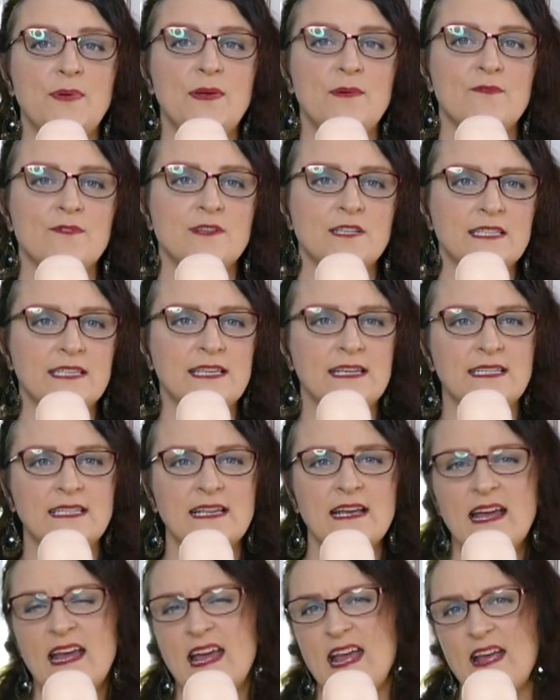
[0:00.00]
of people who just say,
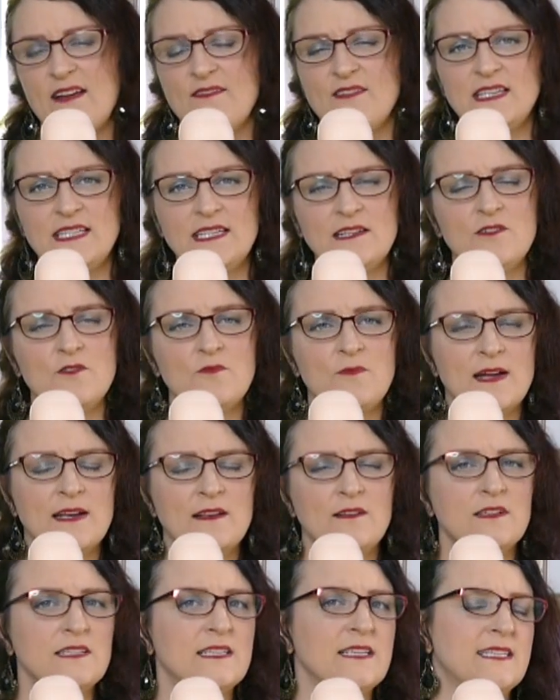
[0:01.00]
every single one
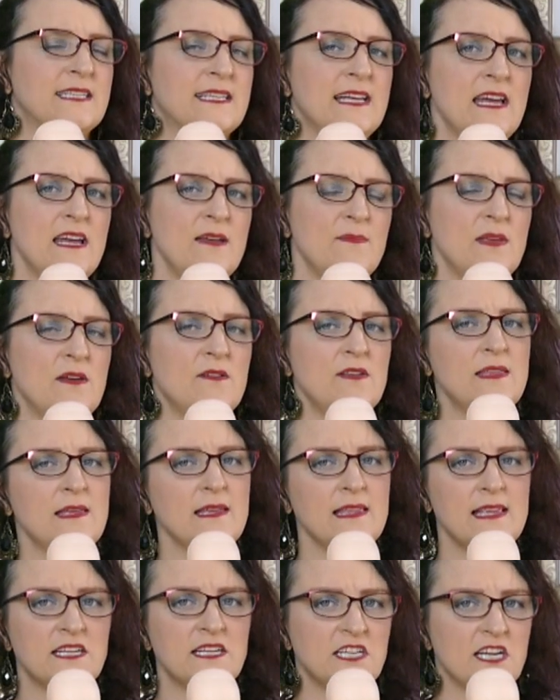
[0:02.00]
looks the same. The only
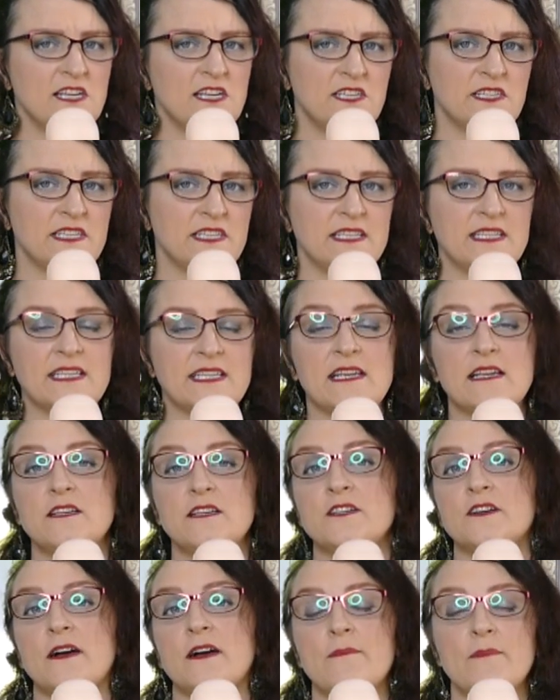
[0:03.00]
thing that changes is skin
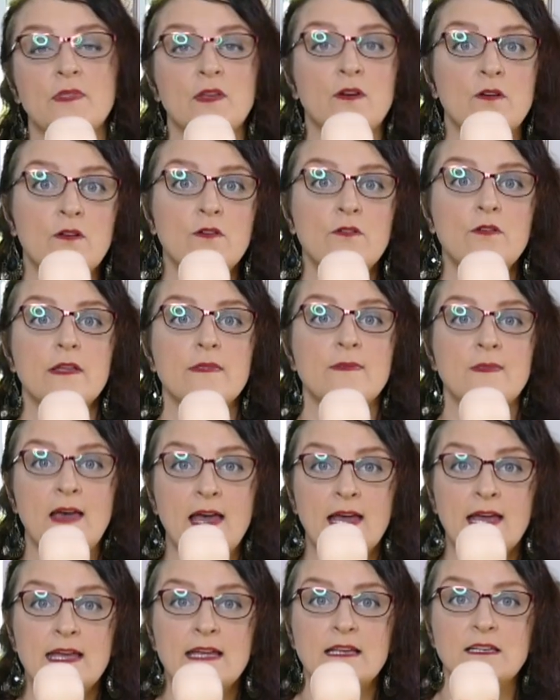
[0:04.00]
type. No,
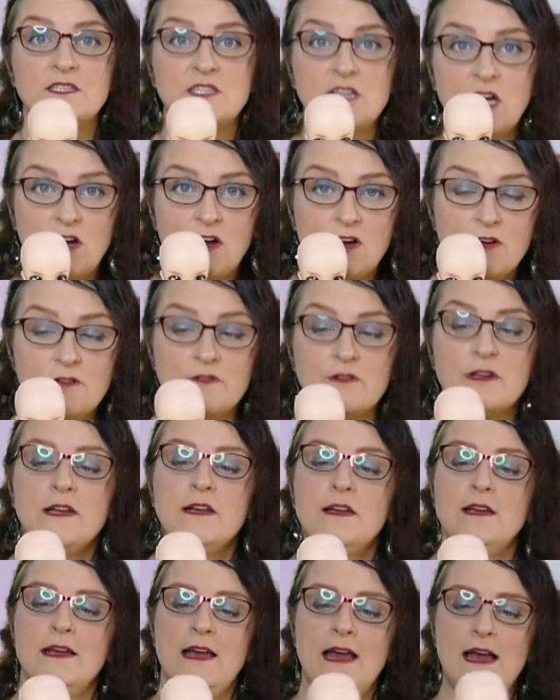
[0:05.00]
they don't.
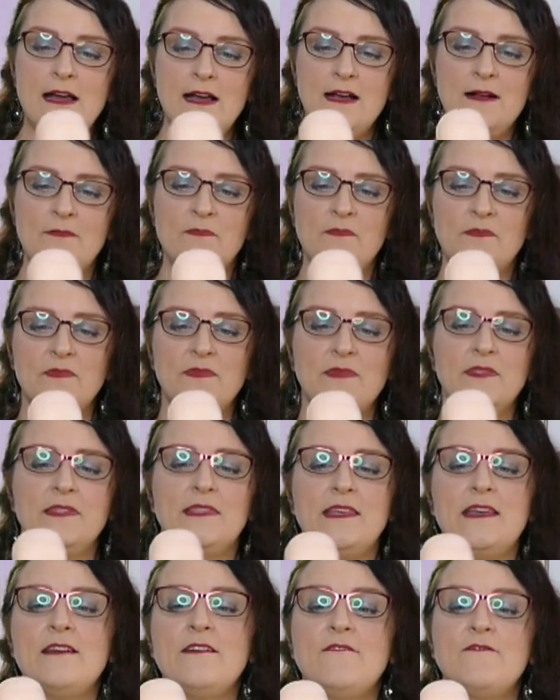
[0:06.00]

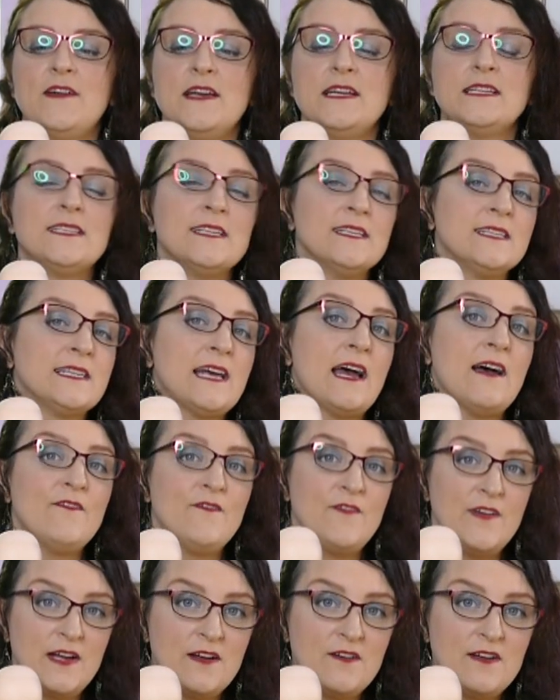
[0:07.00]
Their faces are
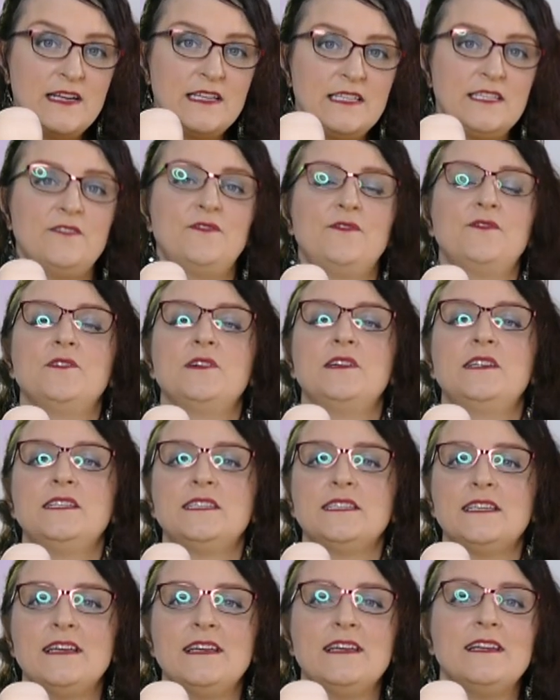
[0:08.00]
very
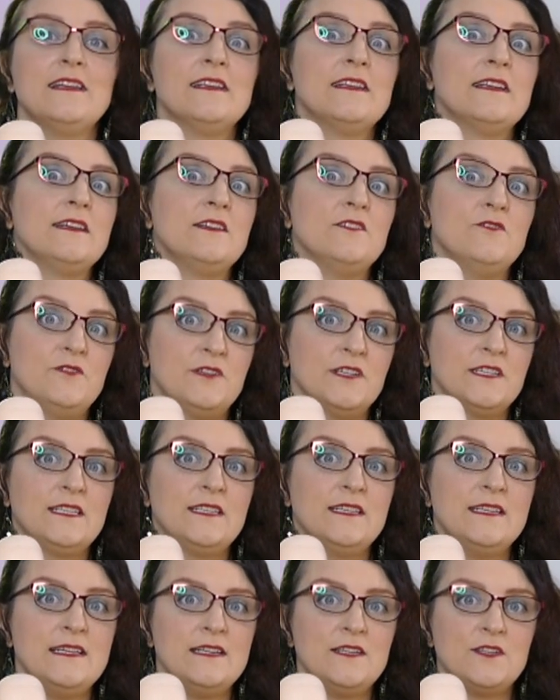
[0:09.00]
different. You just
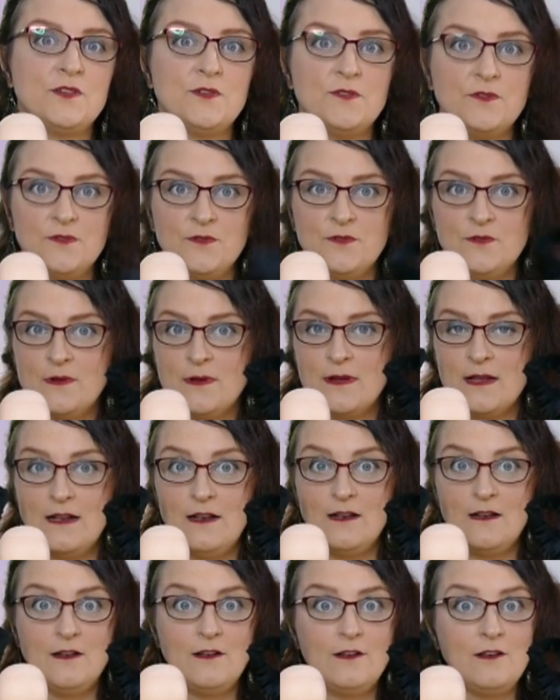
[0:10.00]
need to
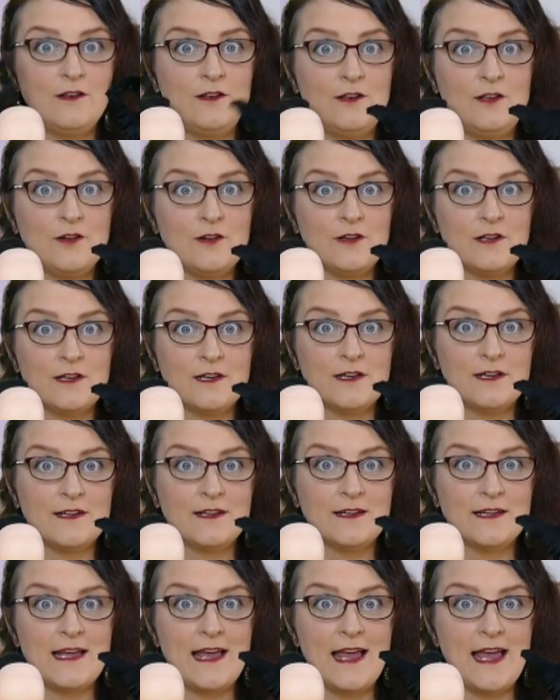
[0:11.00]
look,
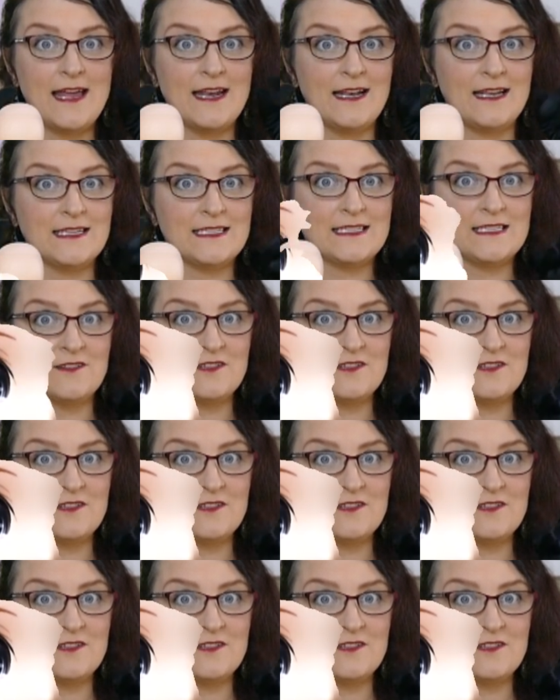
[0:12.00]
and let's